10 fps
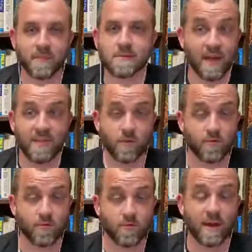And that's
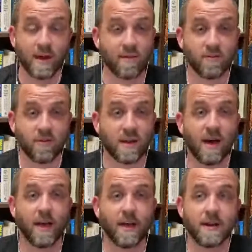really God is after.
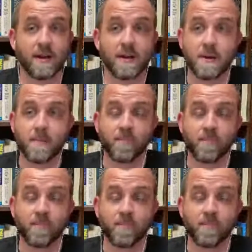God has
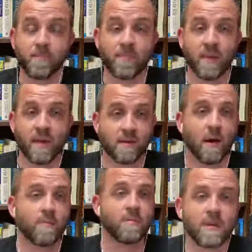come to bring you
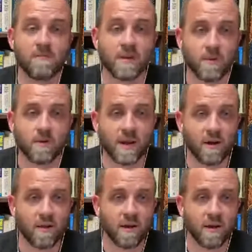victory in all areas of life,